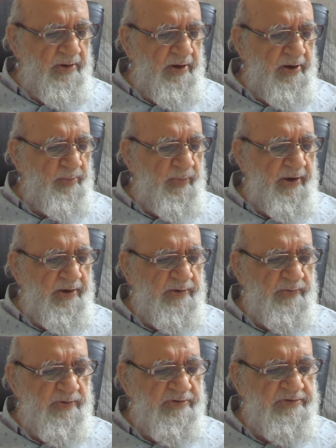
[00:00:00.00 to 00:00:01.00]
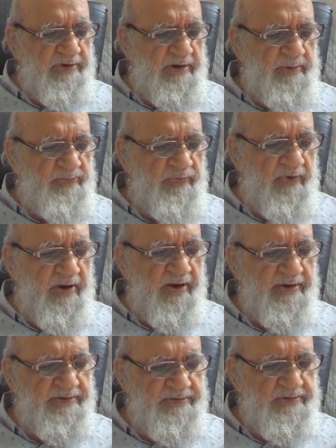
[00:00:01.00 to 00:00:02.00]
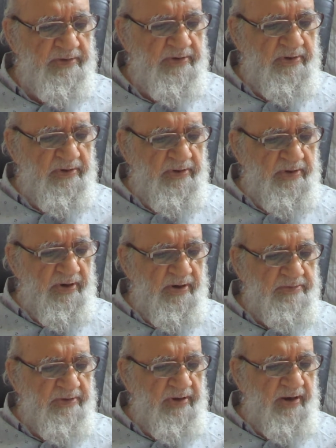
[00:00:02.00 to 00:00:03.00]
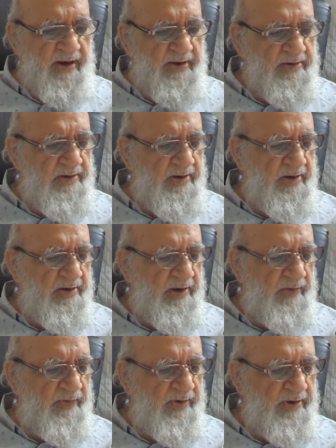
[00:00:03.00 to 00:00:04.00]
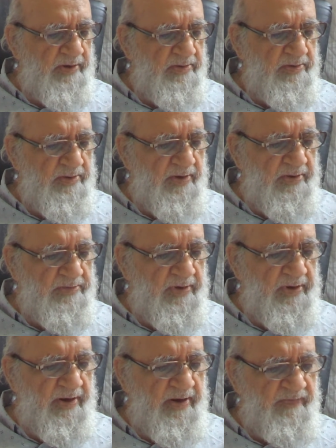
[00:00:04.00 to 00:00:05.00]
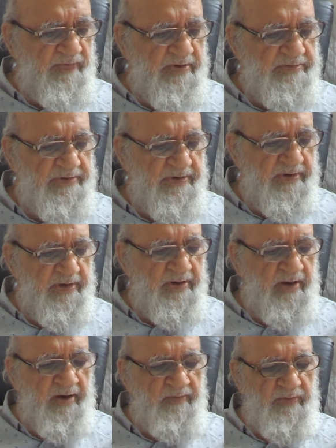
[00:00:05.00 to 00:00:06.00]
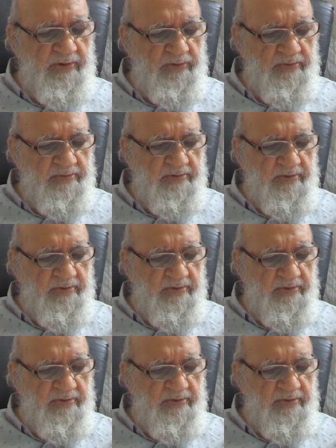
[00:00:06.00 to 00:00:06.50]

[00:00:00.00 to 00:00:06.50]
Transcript: and made your sleep for rest and the night a covering and the day for seeking livelihood